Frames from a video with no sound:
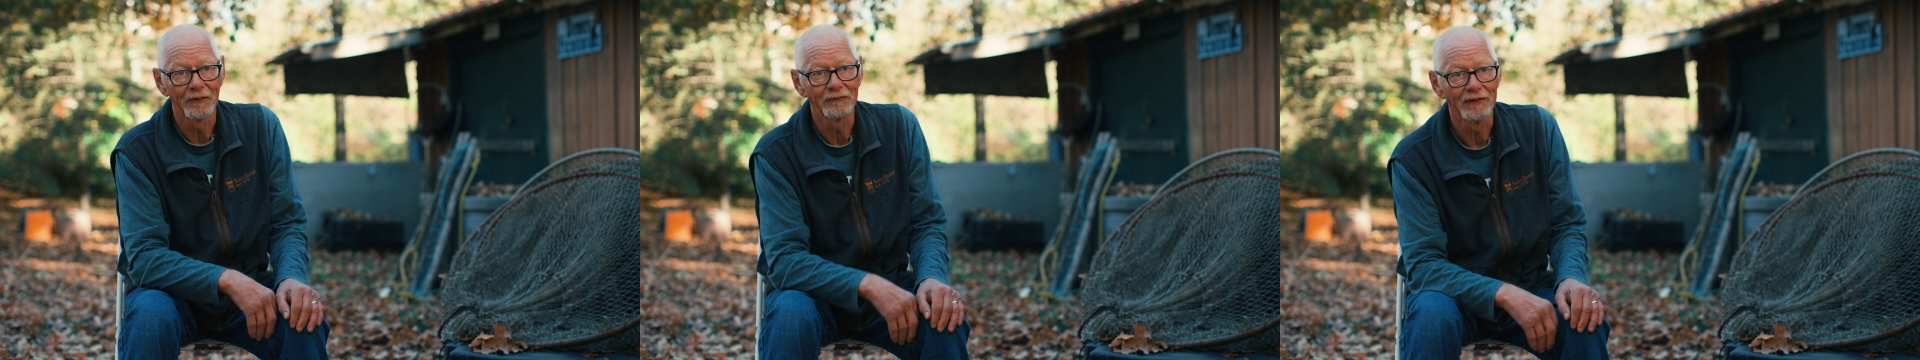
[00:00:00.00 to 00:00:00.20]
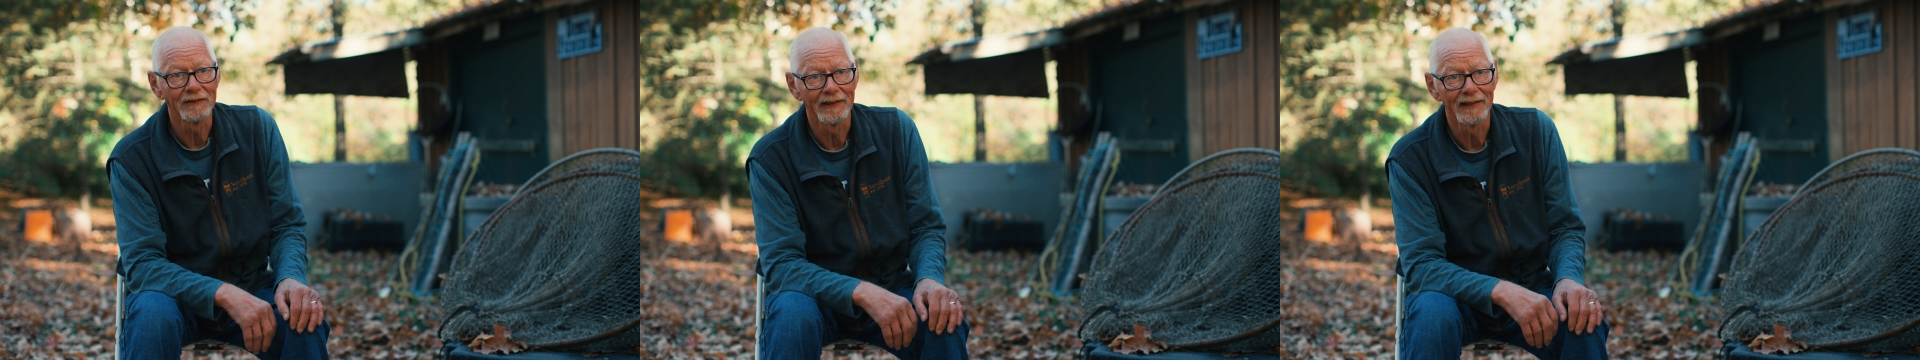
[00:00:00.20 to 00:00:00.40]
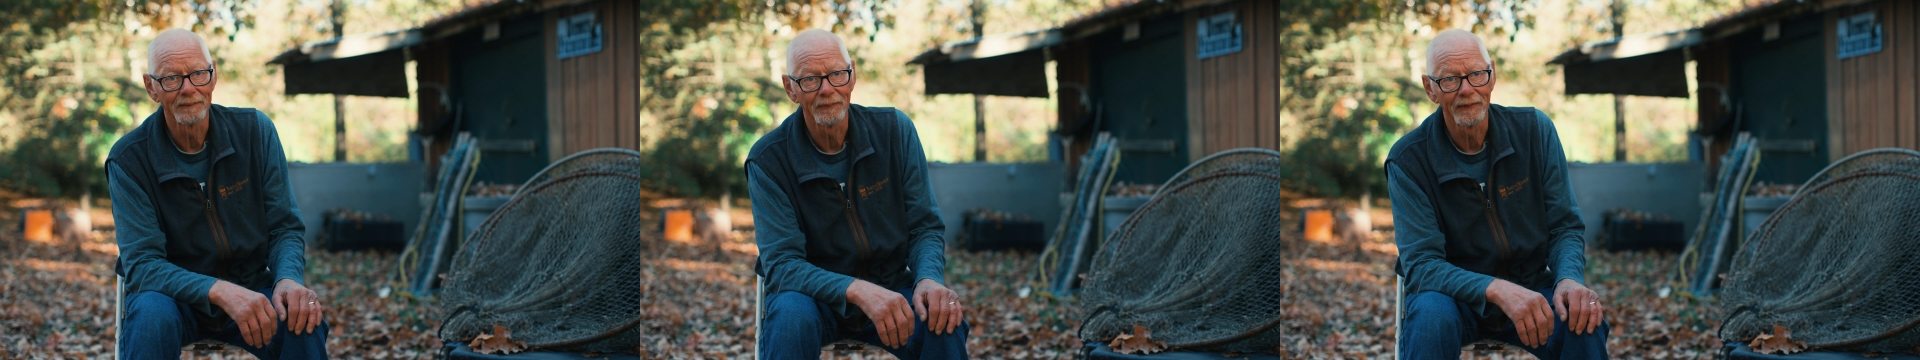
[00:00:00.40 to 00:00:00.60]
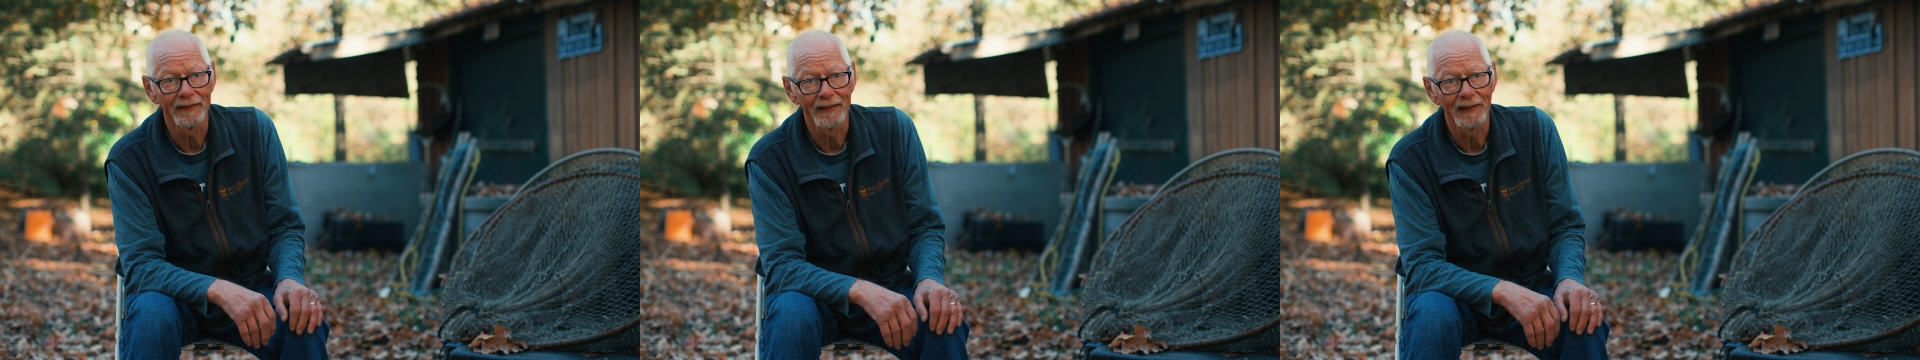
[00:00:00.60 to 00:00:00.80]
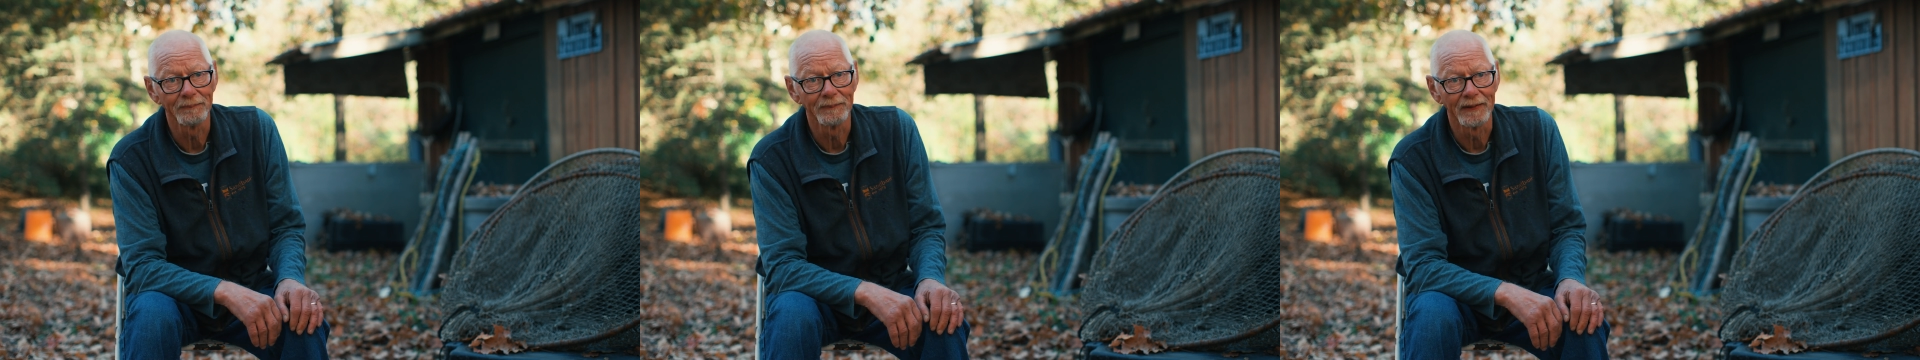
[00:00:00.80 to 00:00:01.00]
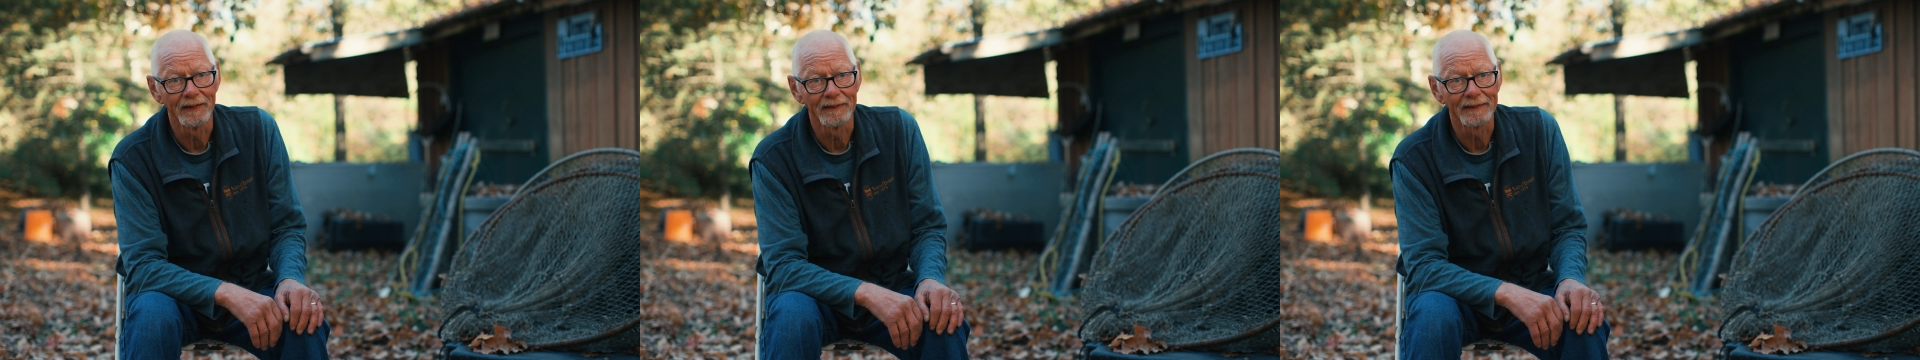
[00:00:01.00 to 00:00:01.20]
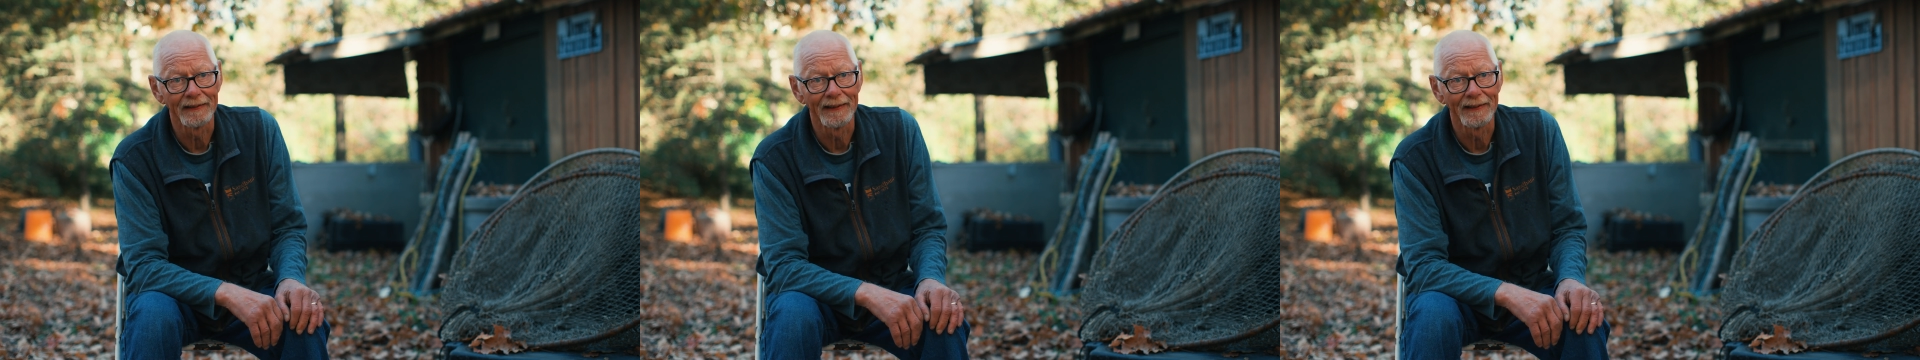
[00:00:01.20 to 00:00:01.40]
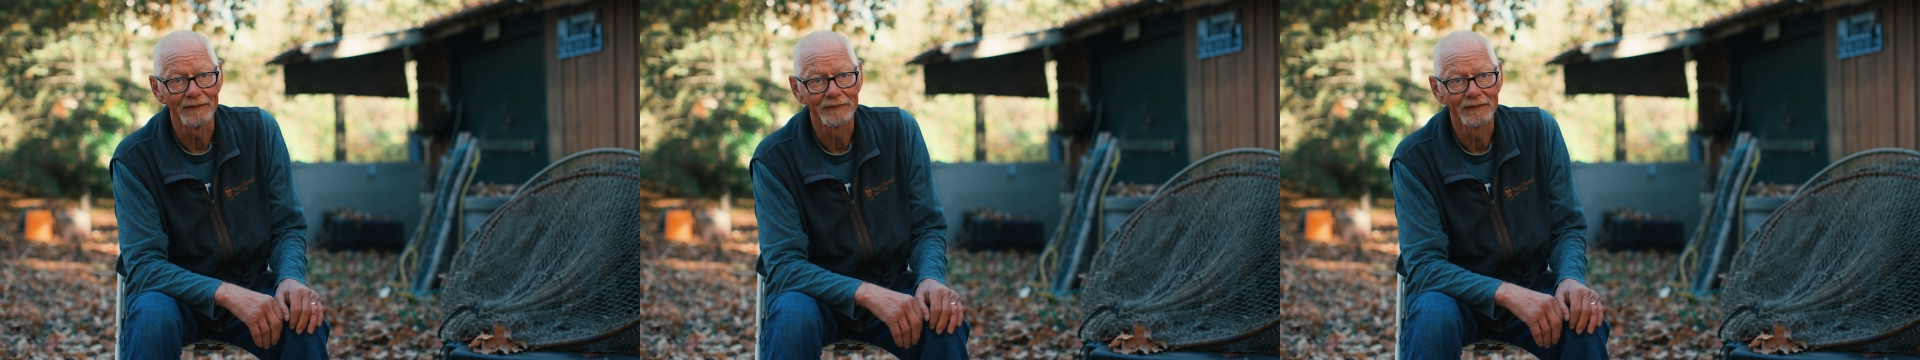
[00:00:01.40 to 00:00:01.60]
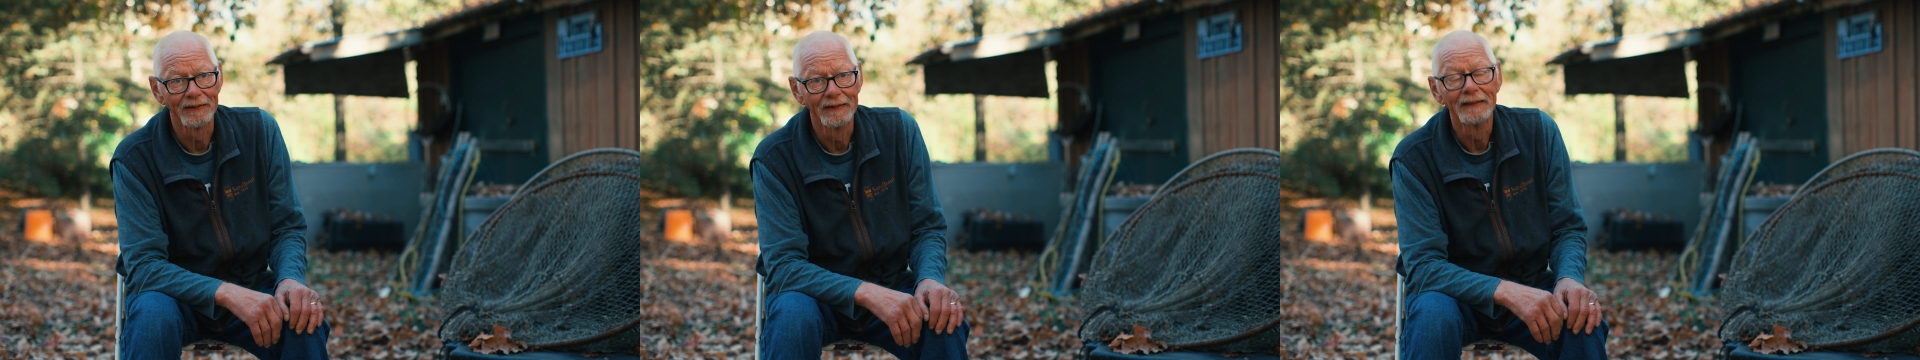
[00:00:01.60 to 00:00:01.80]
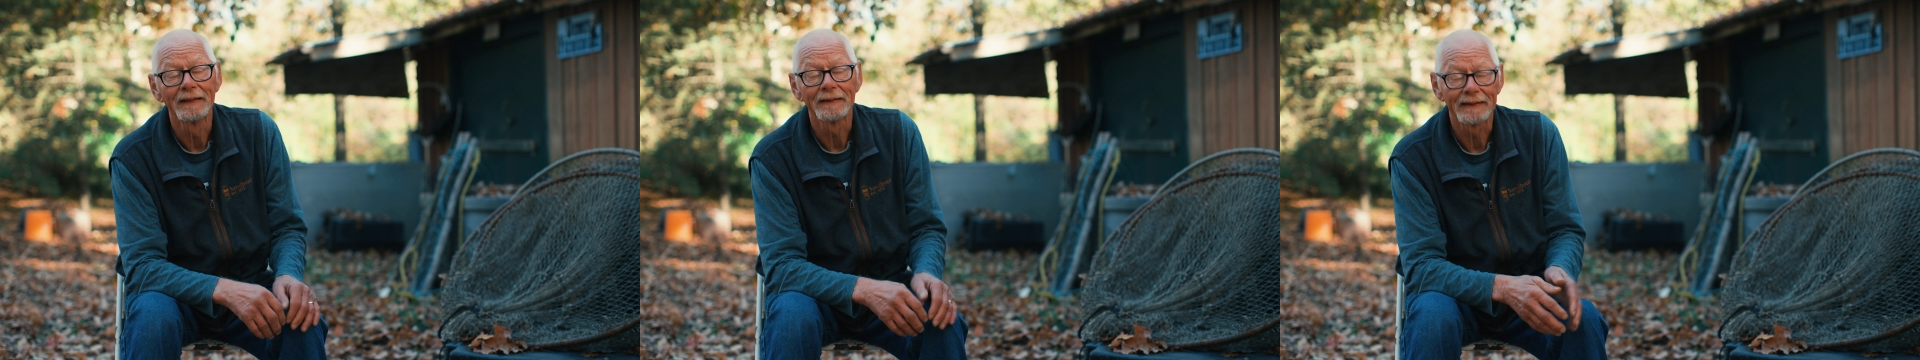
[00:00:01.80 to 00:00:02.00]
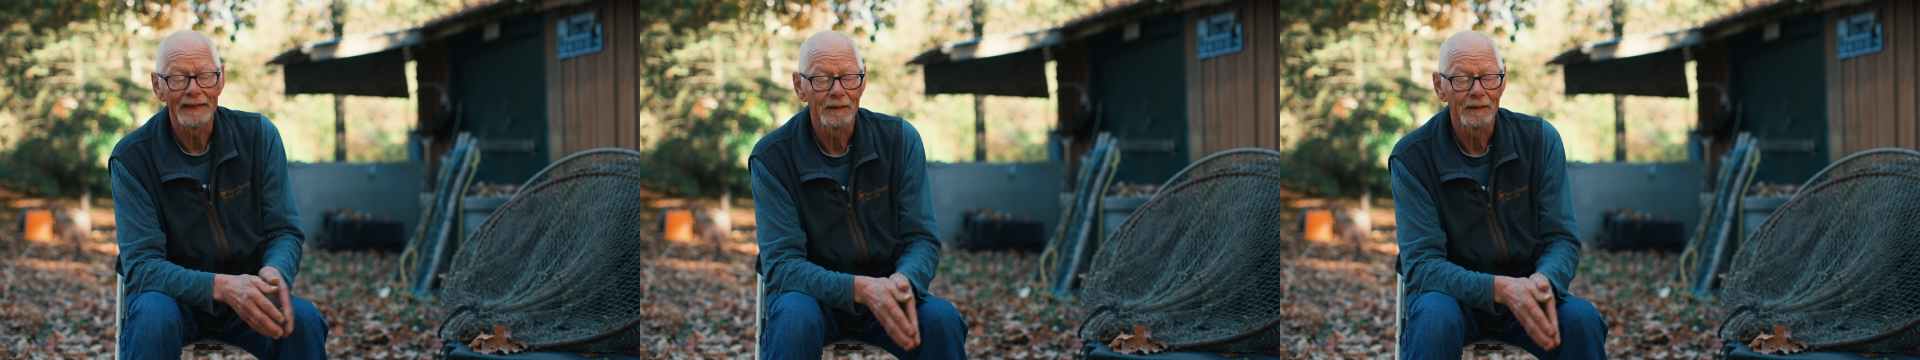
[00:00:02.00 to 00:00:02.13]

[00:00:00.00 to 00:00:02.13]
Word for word: sea lamprey had been attached.